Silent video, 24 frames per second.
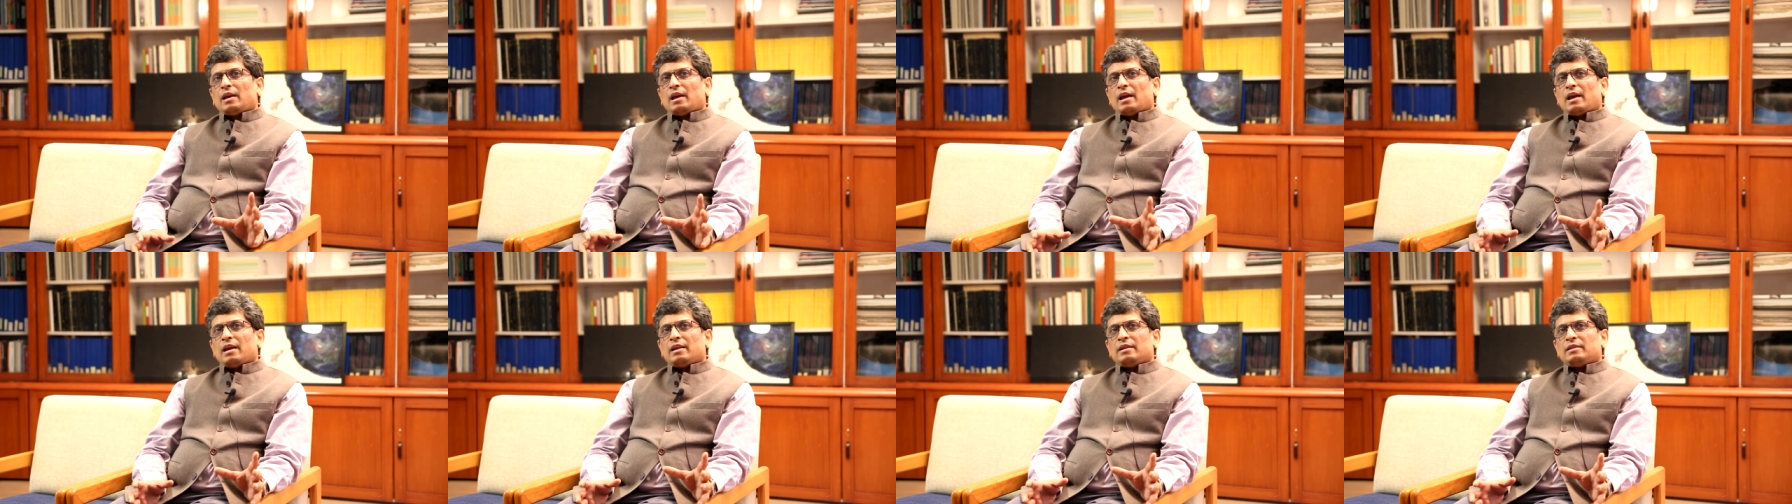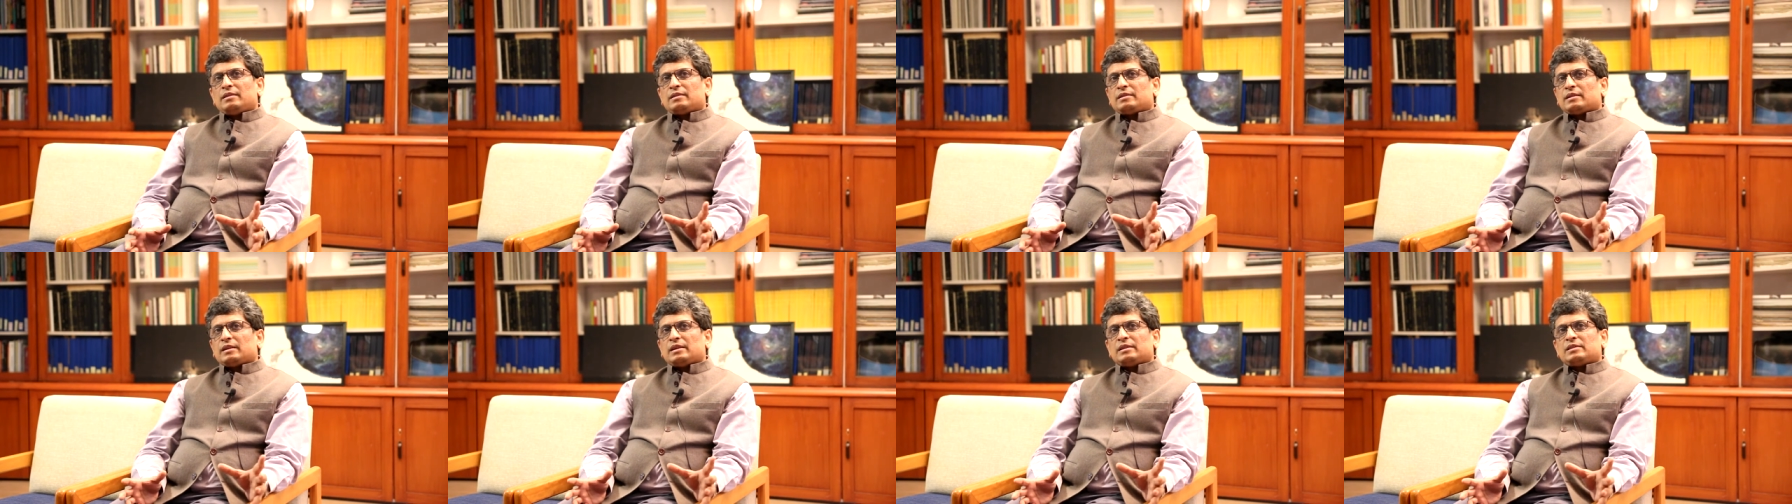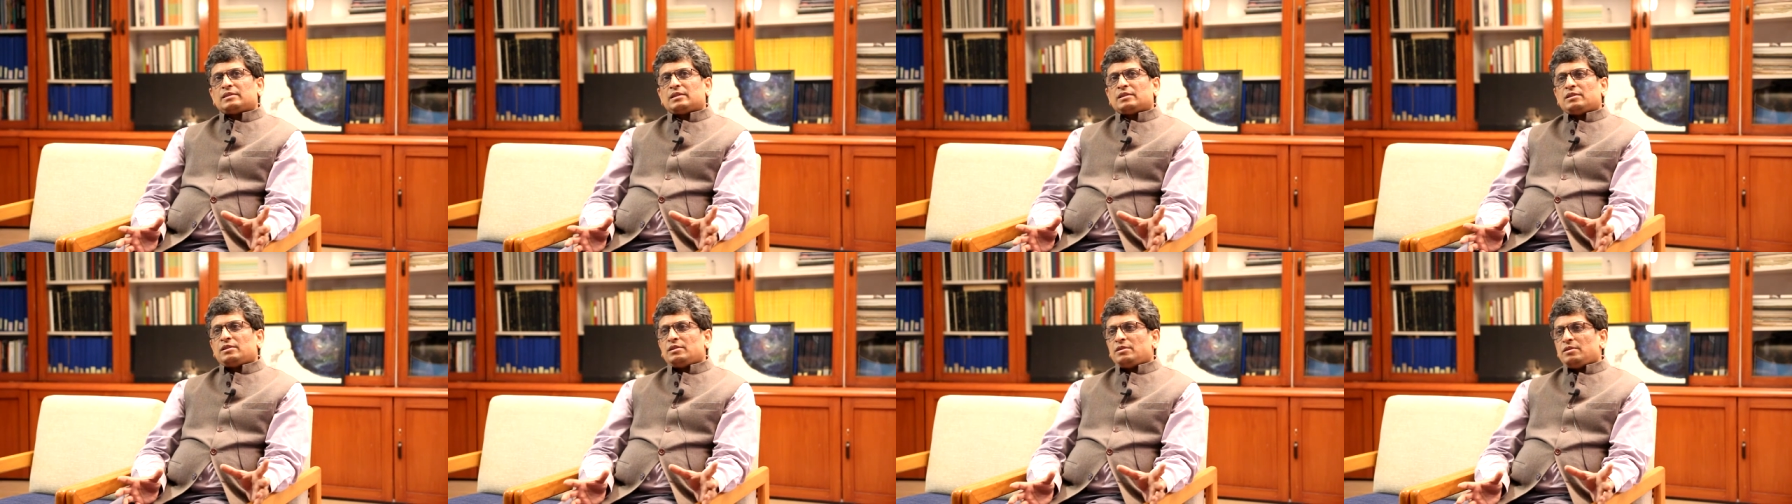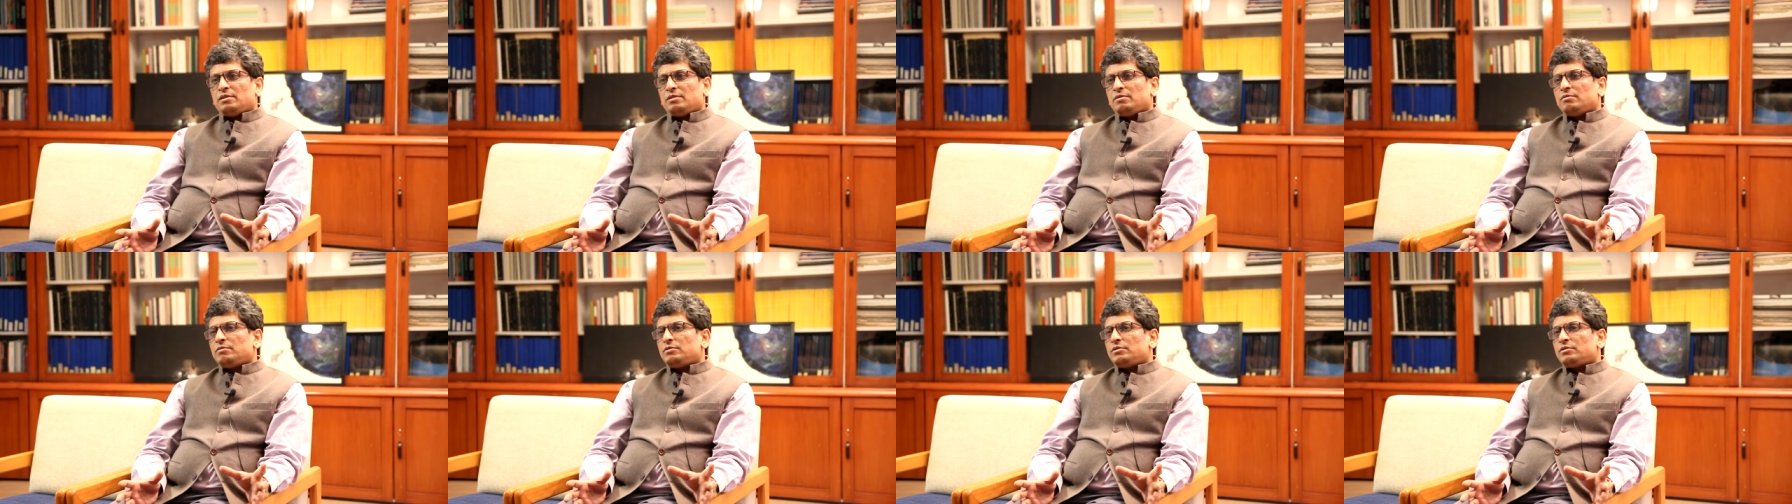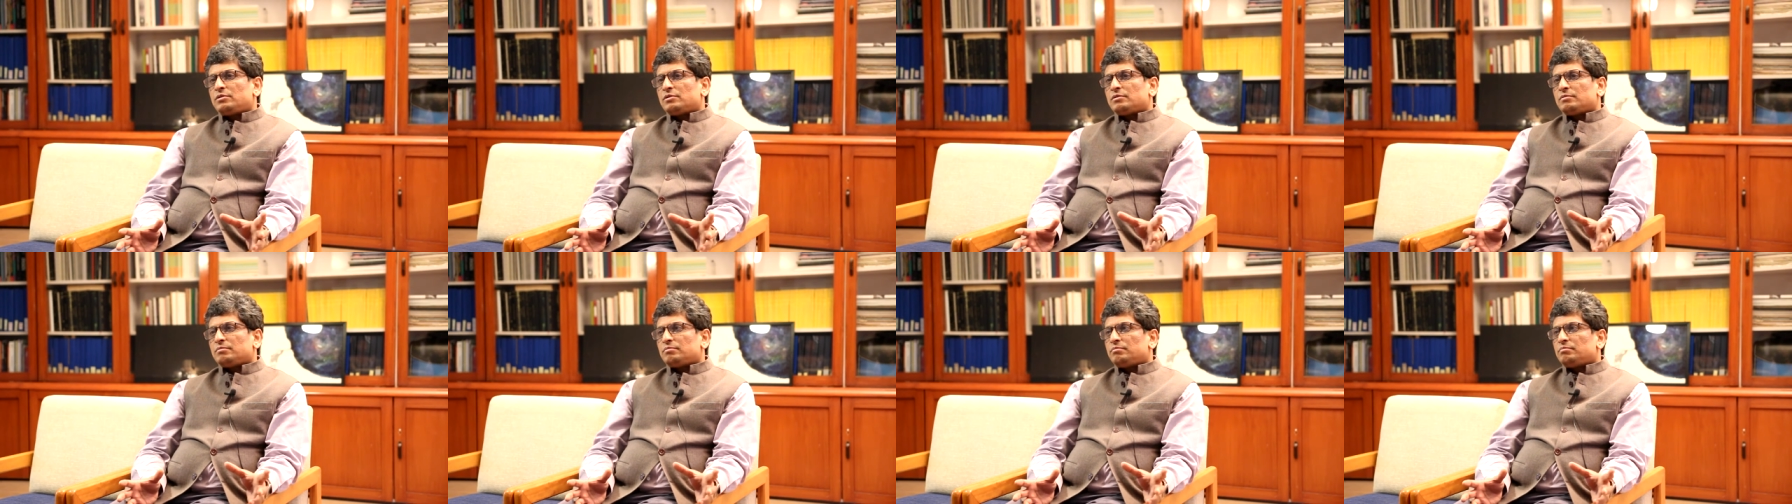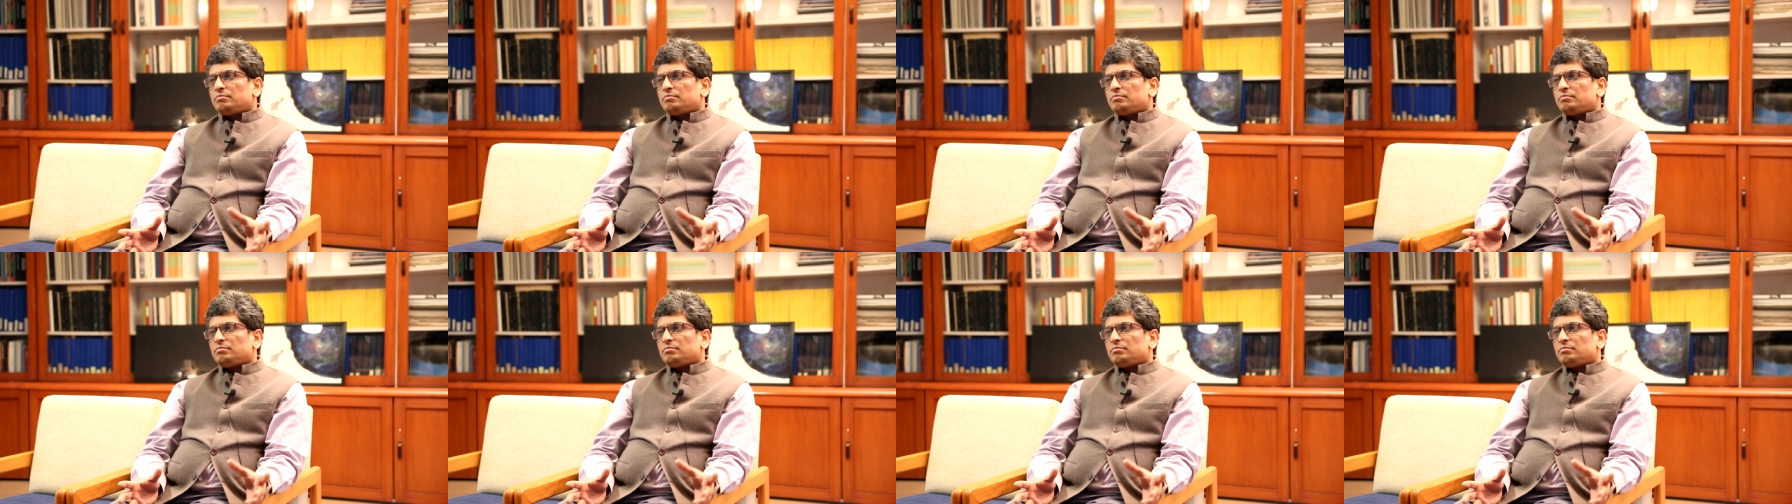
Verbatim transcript: And it's a huge